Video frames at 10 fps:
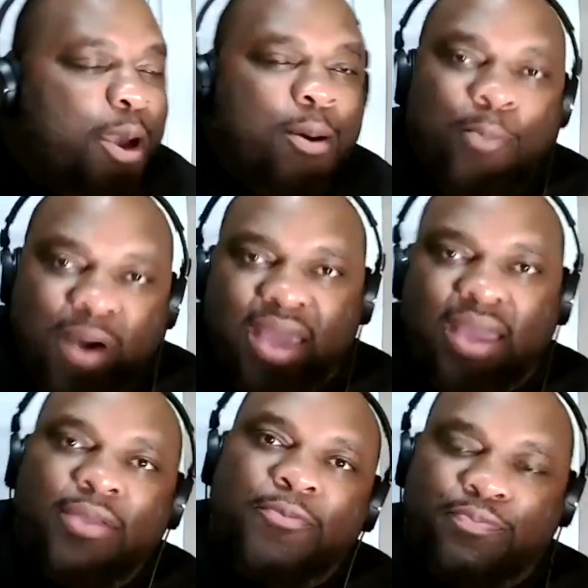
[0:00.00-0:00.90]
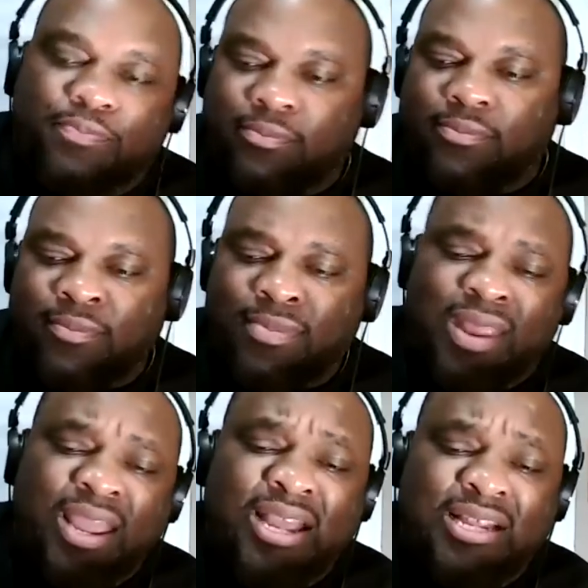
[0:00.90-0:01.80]
But
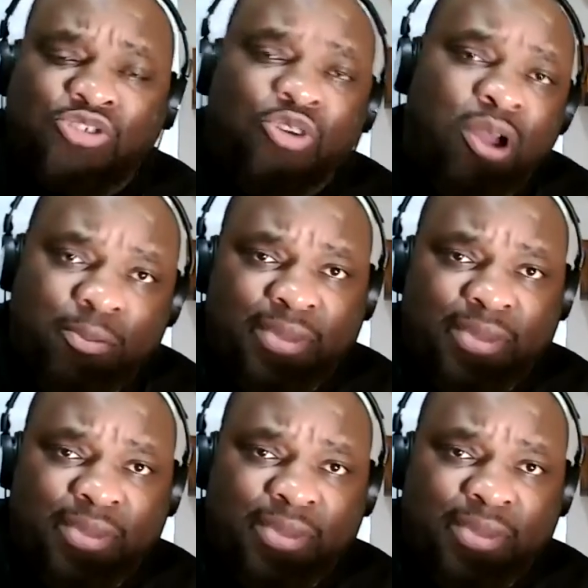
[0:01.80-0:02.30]
it's Trump